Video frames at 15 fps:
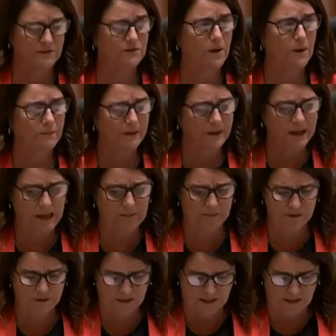not being
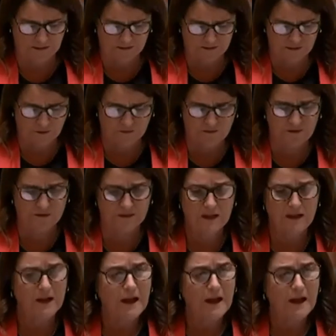able to get services.